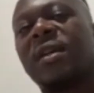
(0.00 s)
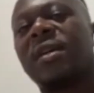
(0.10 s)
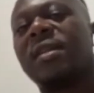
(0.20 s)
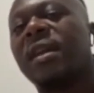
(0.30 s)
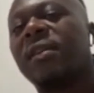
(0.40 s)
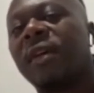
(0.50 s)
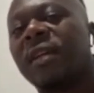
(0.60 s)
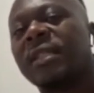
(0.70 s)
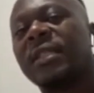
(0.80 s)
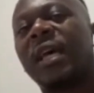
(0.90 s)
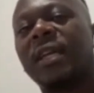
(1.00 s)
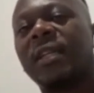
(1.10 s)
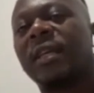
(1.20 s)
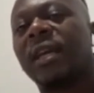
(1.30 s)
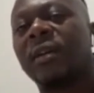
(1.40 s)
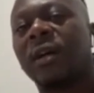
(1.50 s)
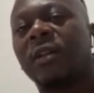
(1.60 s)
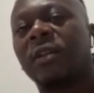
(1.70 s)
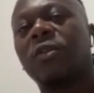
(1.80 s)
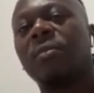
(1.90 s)
and then I decided that
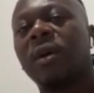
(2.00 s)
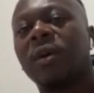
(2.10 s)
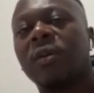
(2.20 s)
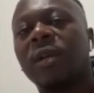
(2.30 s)
I'll go on my own